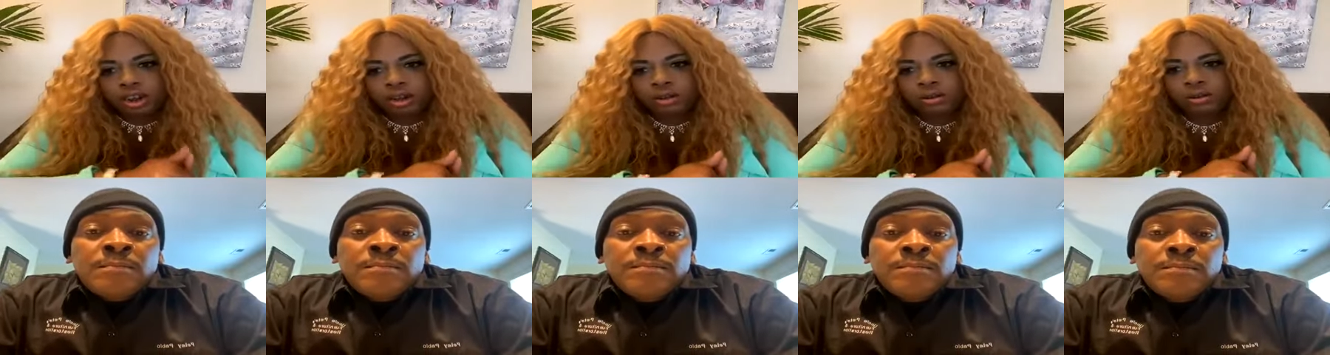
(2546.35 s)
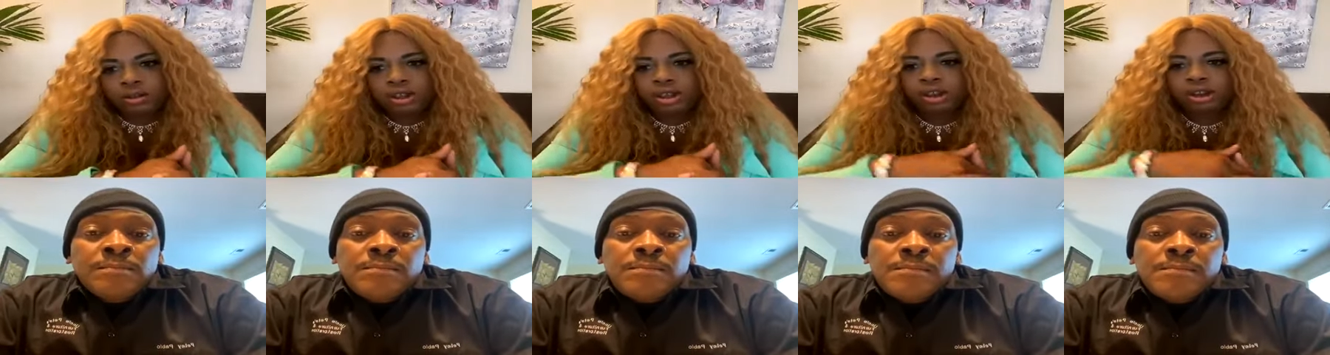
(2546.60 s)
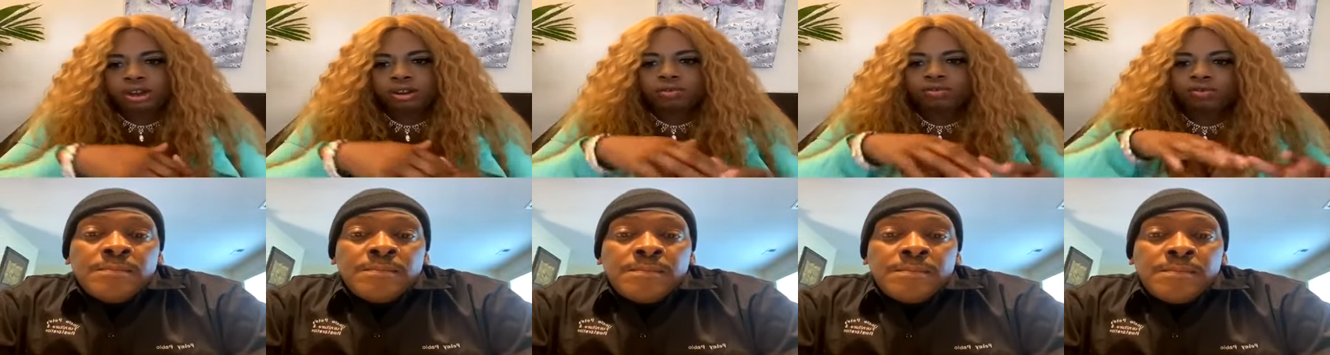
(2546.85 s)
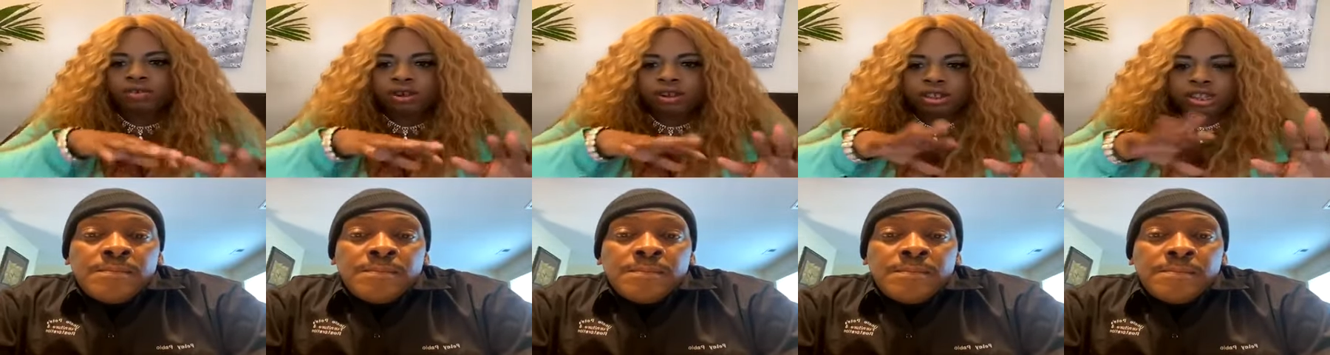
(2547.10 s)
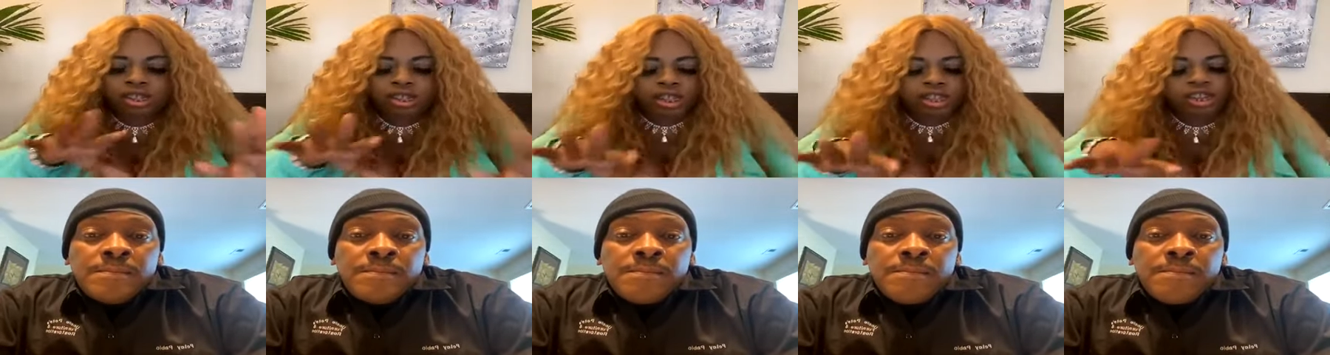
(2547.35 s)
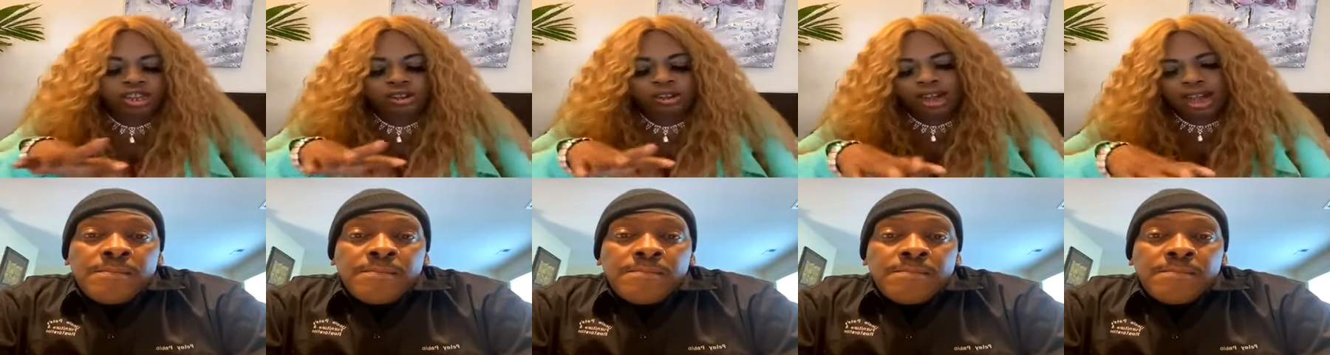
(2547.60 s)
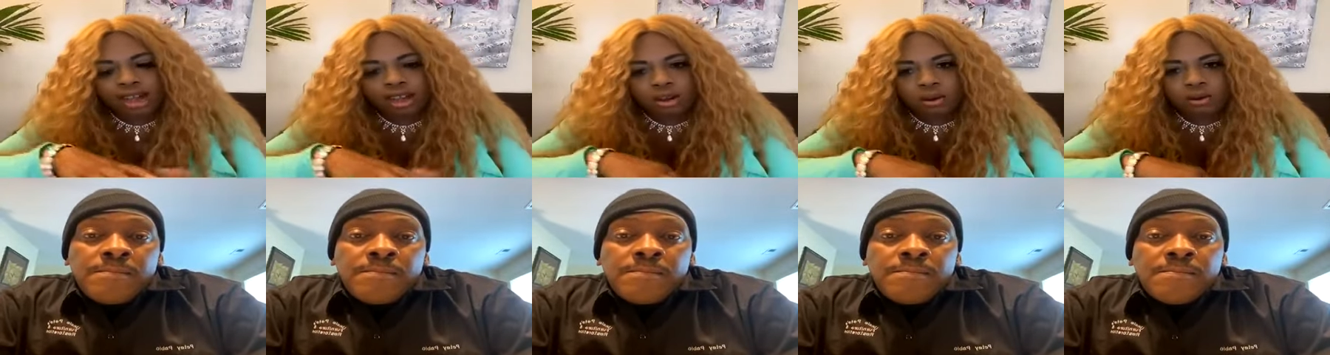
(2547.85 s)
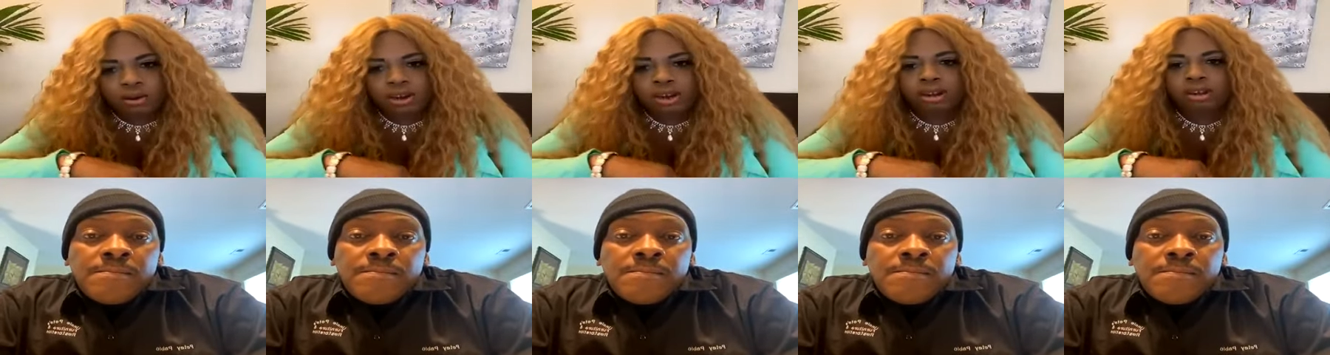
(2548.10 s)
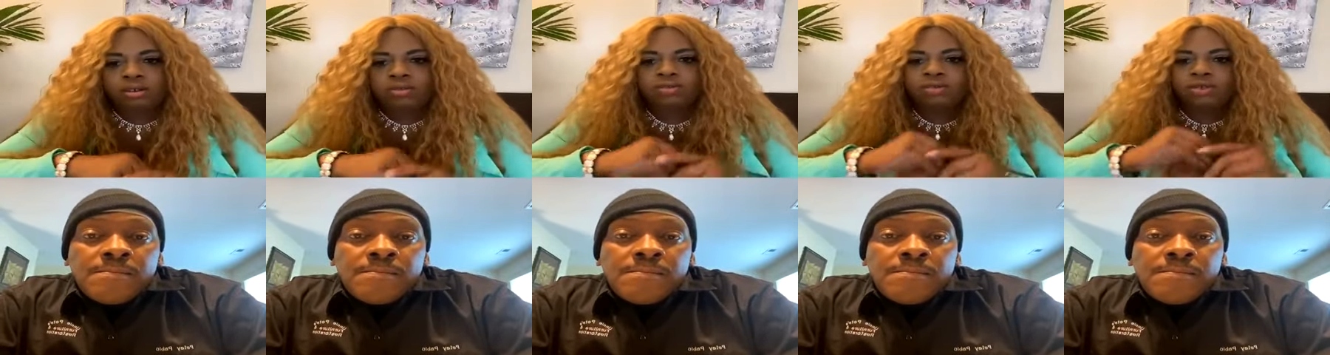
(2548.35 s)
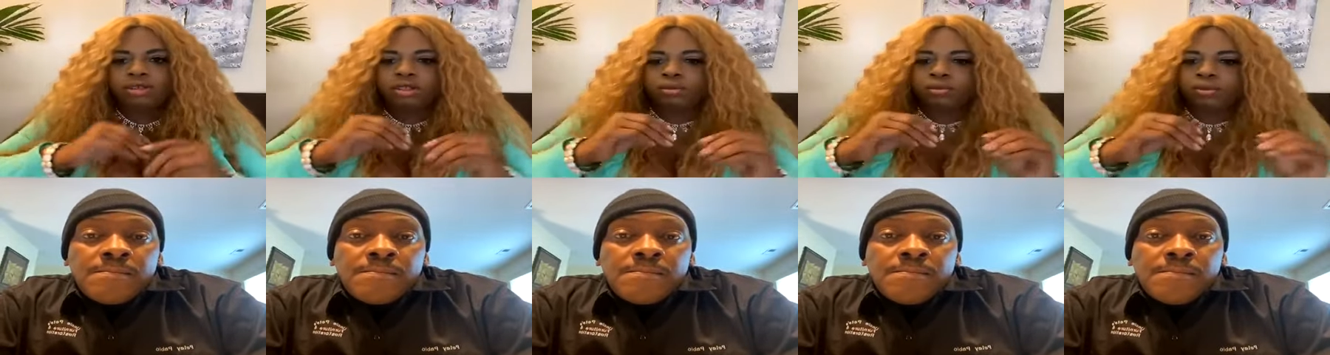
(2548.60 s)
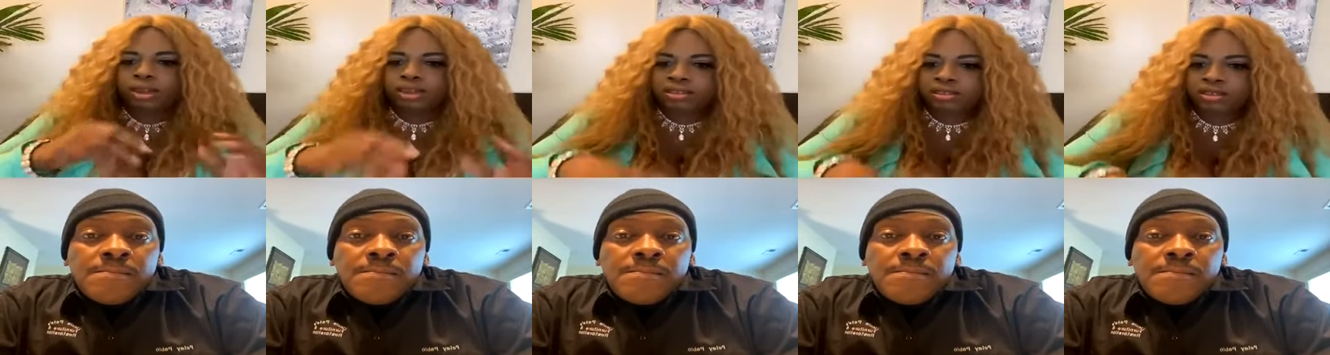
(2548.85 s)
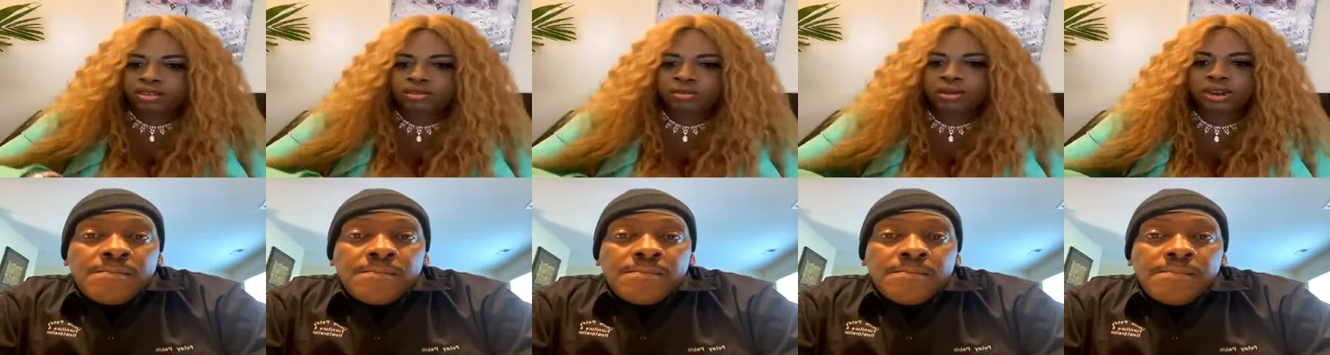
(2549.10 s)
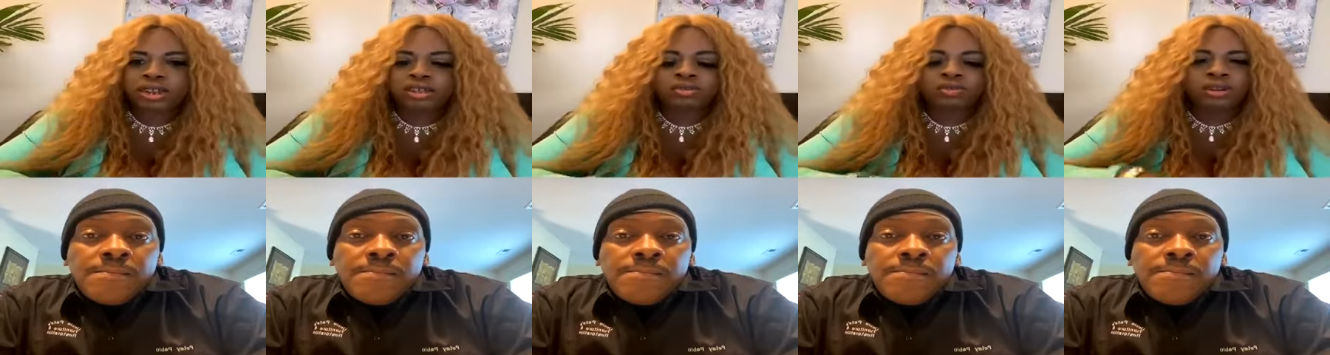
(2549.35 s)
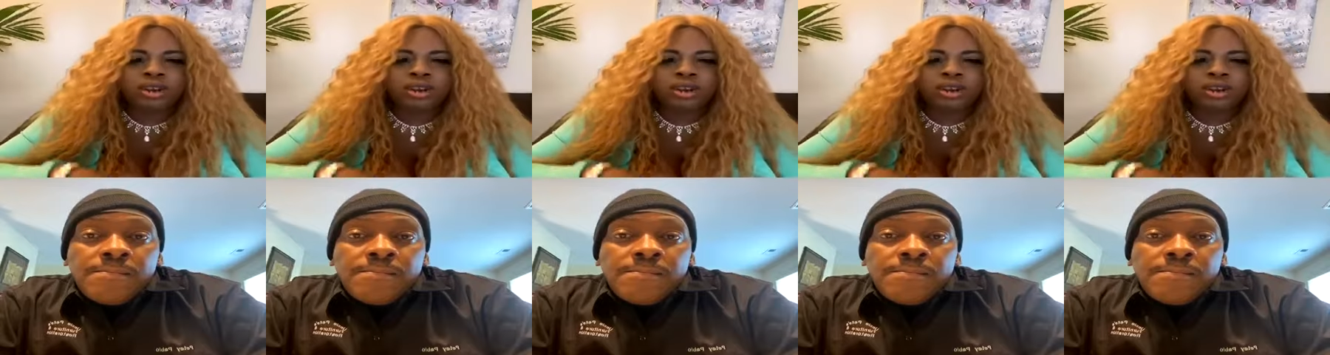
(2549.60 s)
Speaker 1: You know, for that you got going on for the rest of 2020,